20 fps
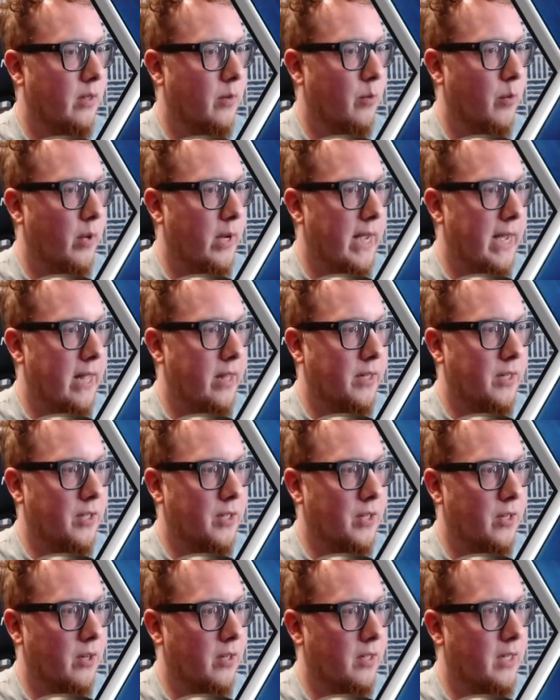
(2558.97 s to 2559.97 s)
But yeah, this
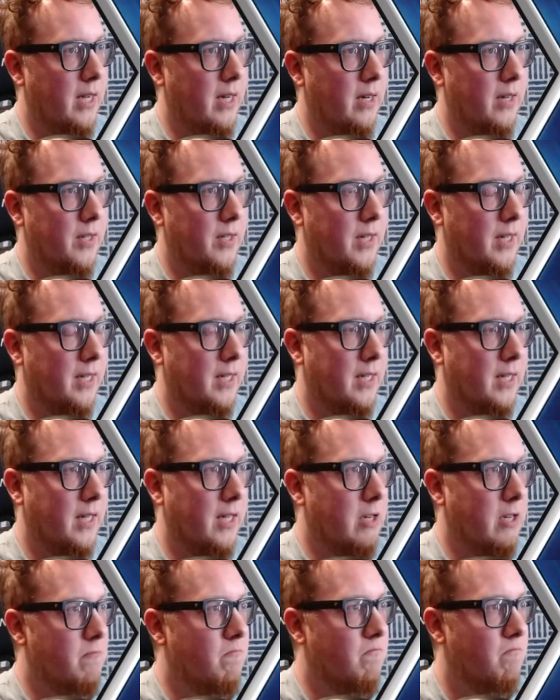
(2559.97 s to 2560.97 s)
is 13 to
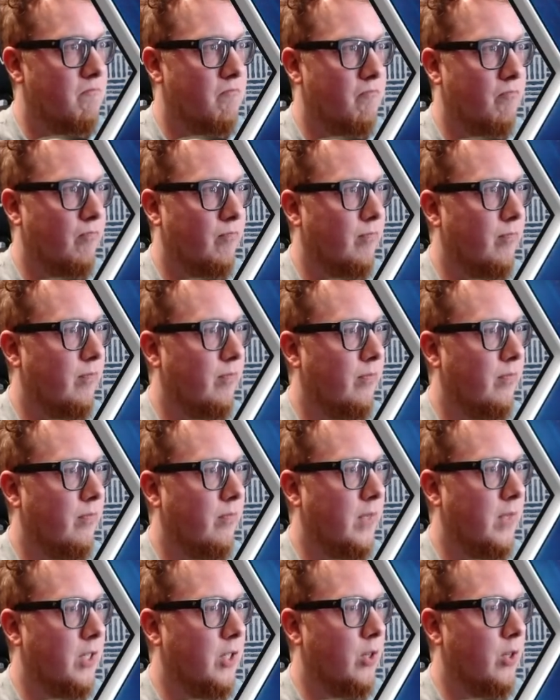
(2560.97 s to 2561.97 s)
16.
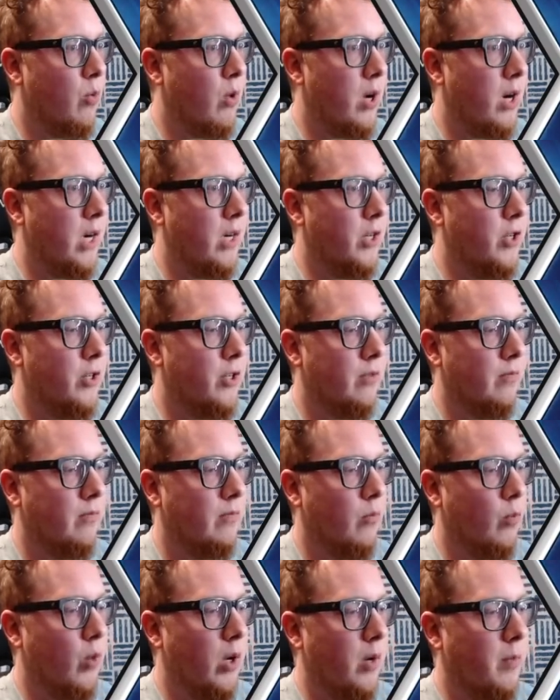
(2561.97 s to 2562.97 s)
This is a wash.
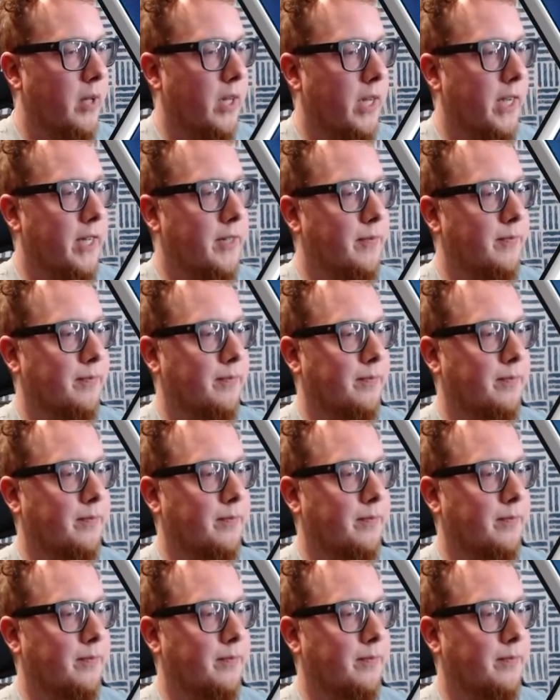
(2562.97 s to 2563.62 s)
Well played.